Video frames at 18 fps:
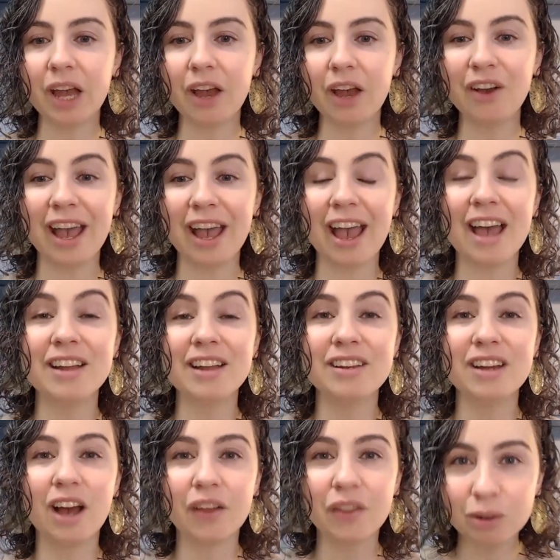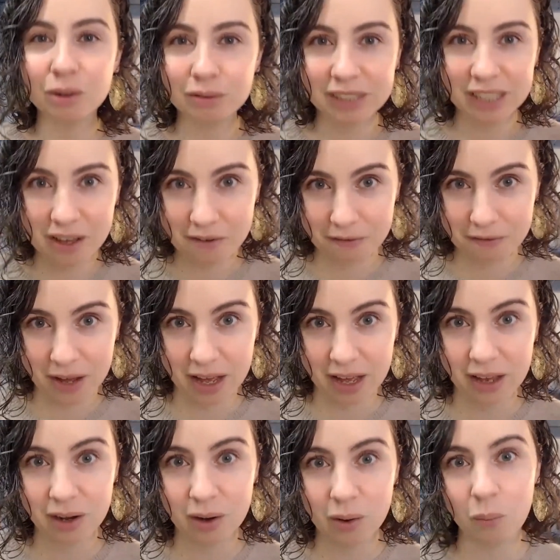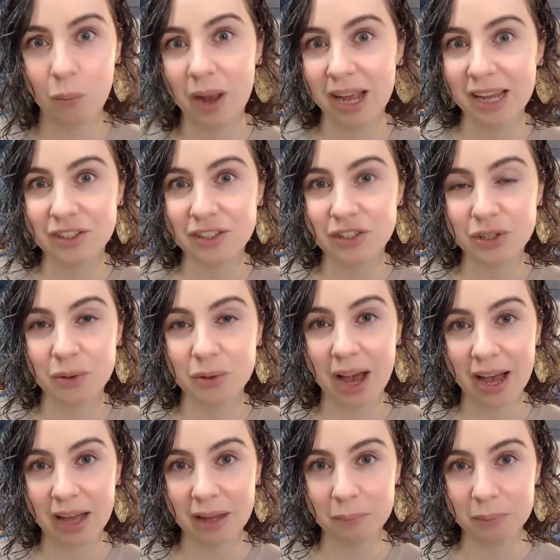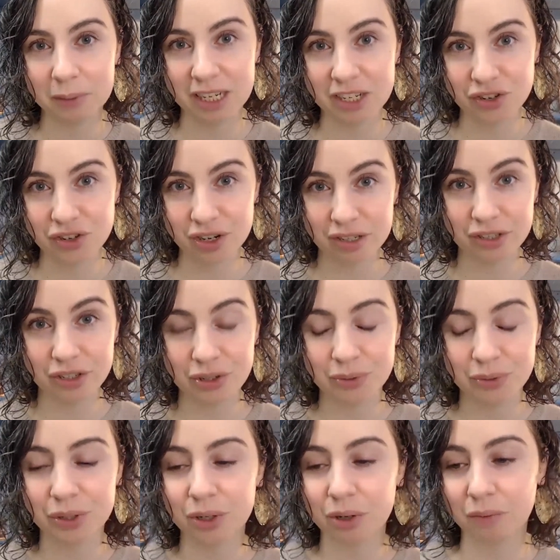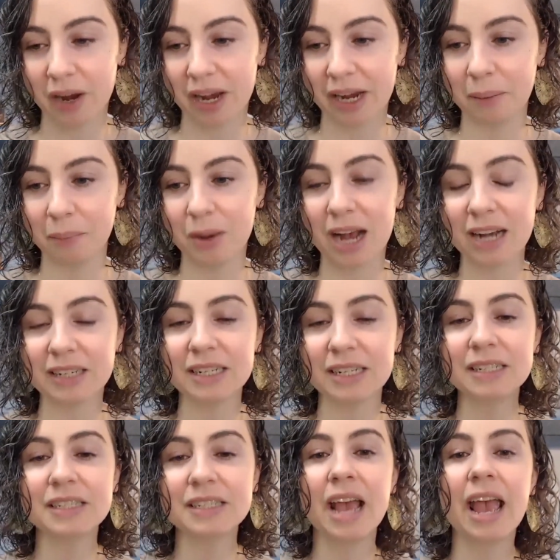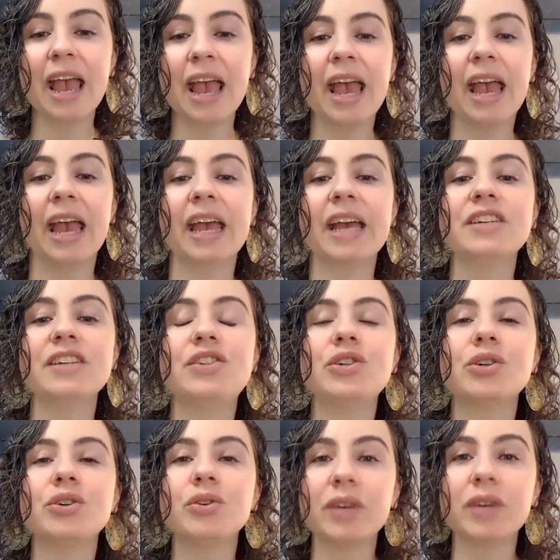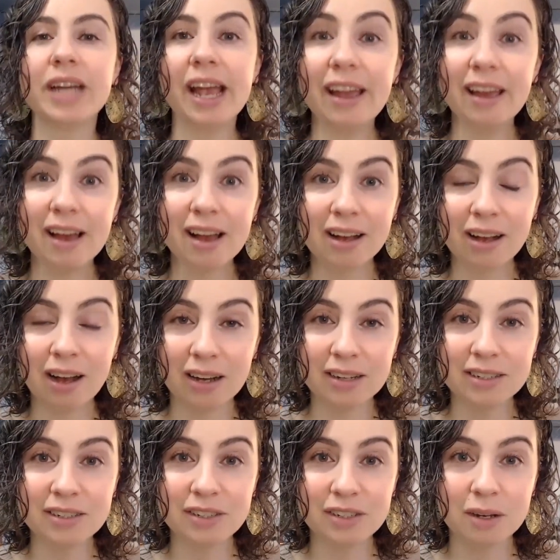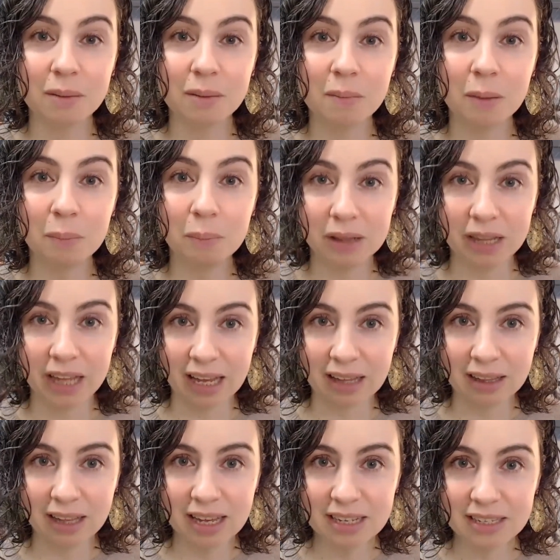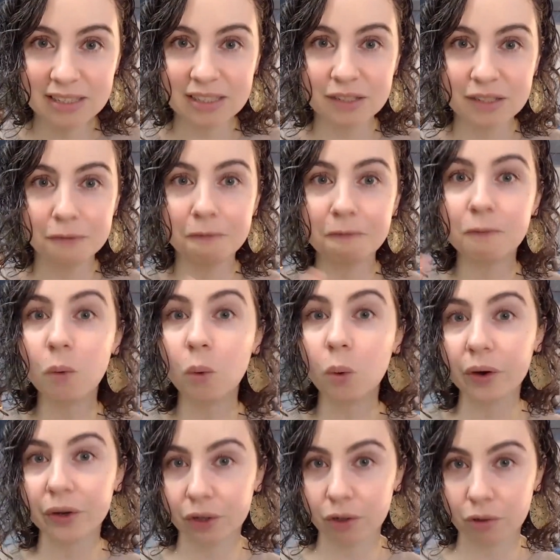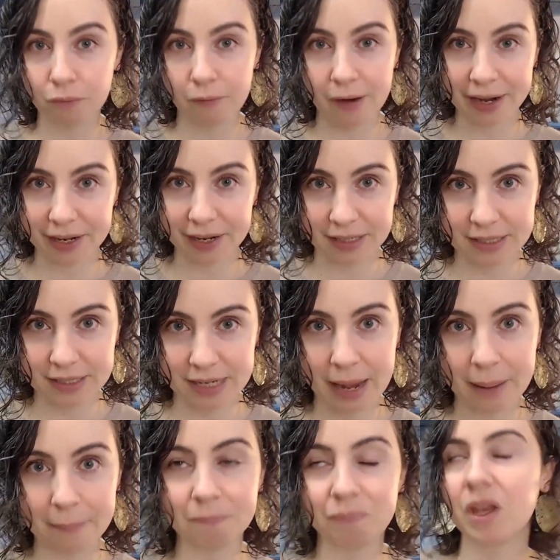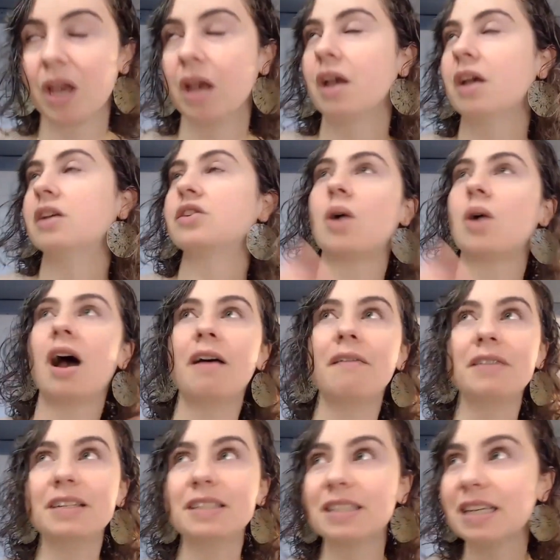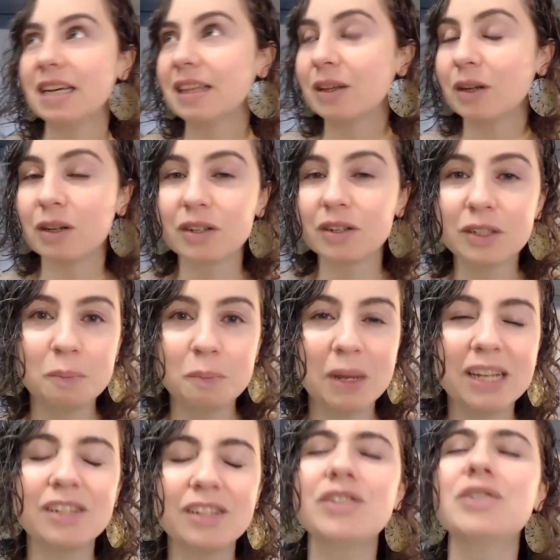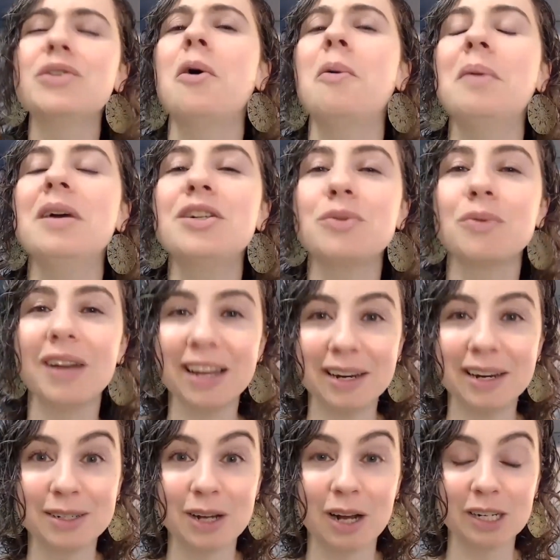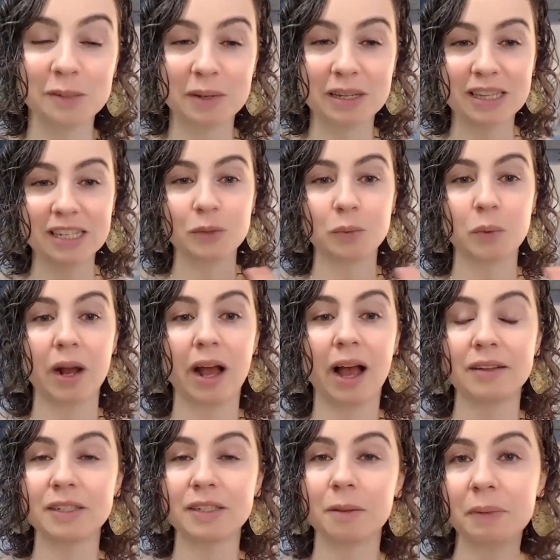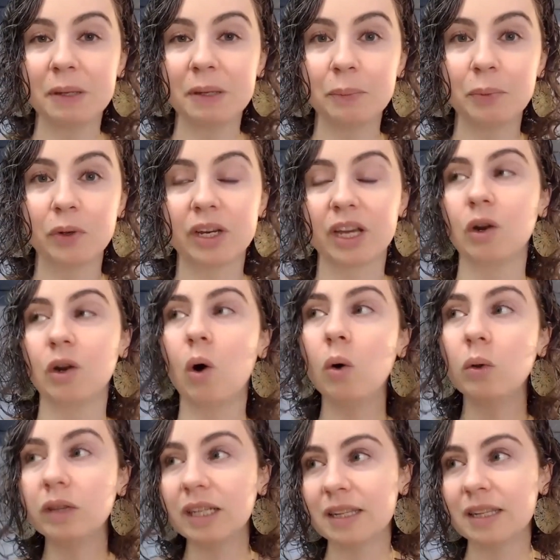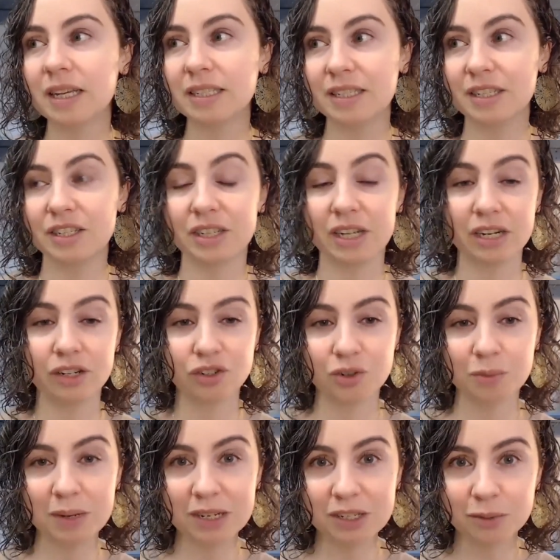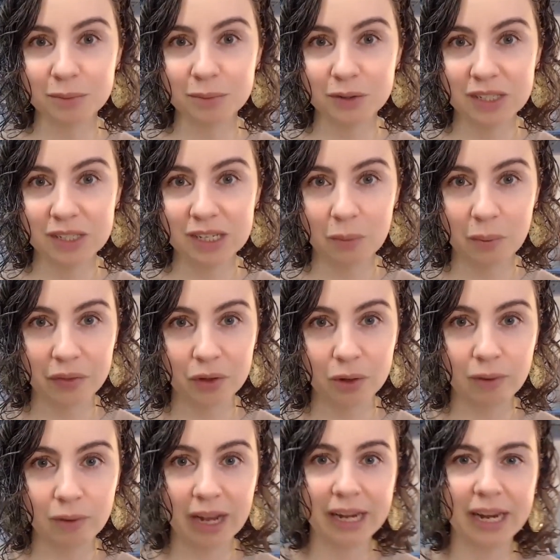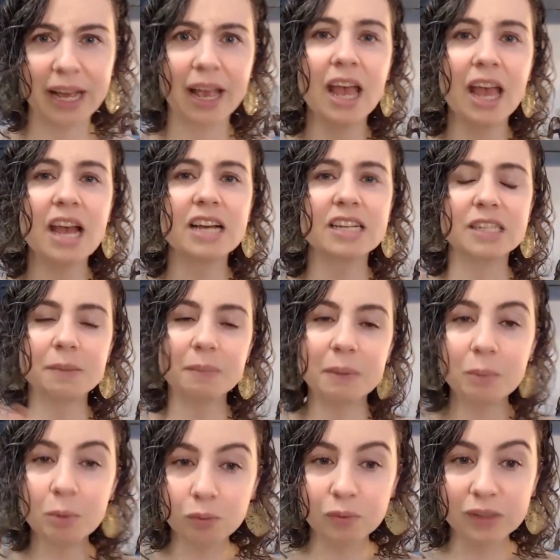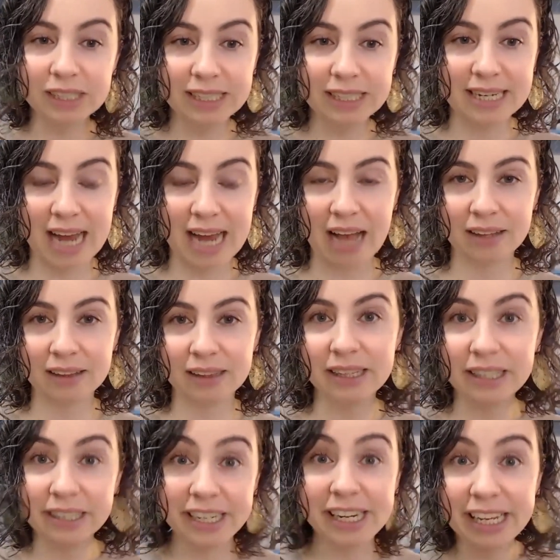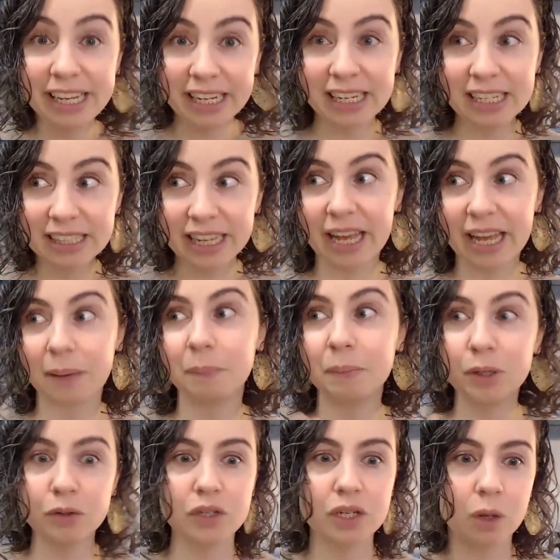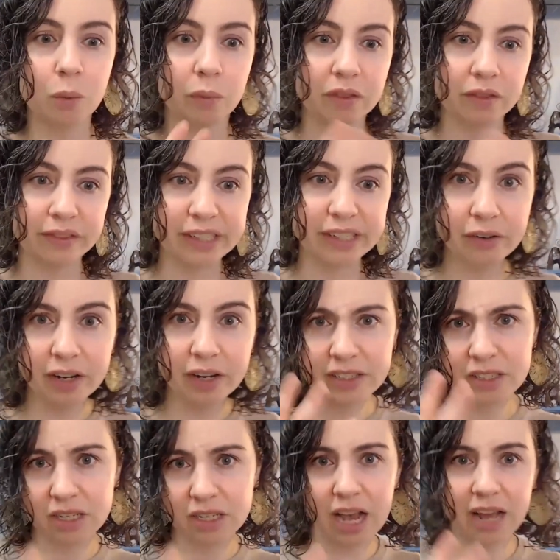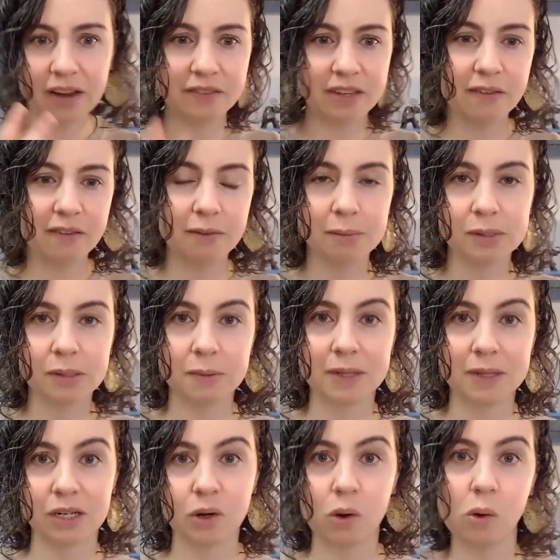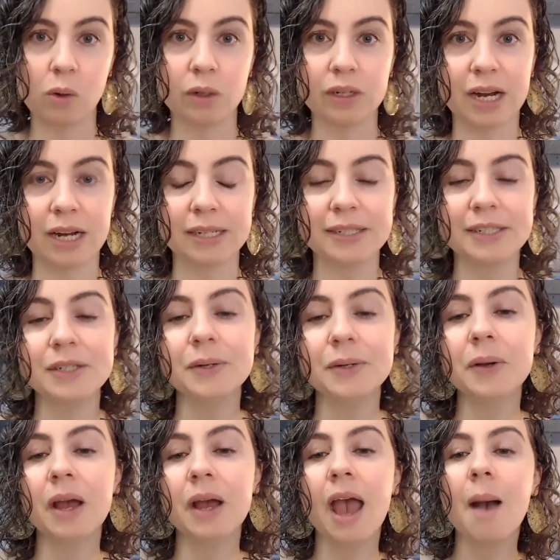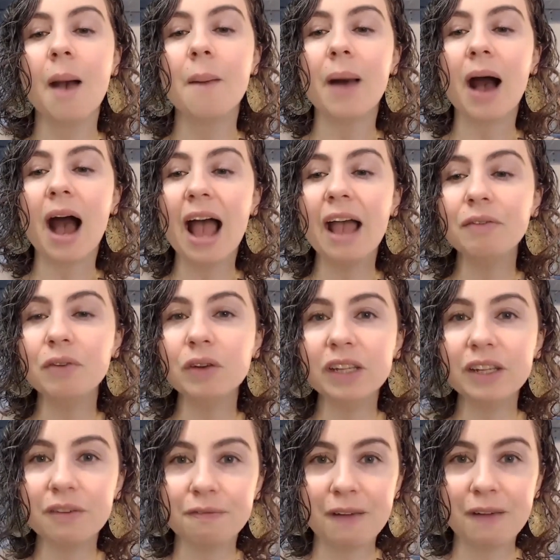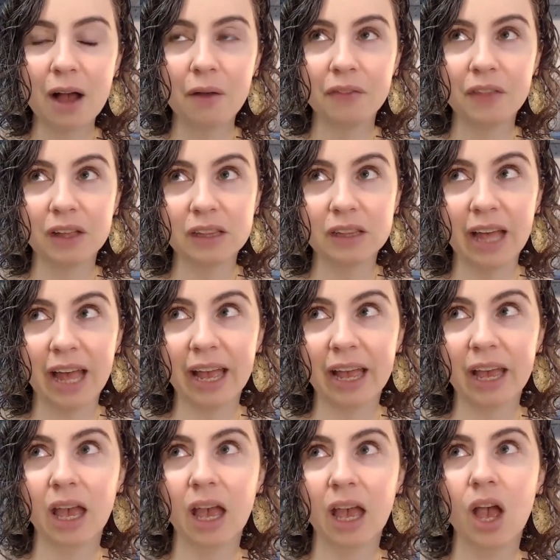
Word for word: Okay. Another really fun way to add pleasure to your writing practice is to create a custom playlist for your writing time. So obviously there's been so much written and talked about this for how some people can only listen to instrumental music when they're writing. Some people really need like music with lyrics to kind of give them something to hold on to. I really found that like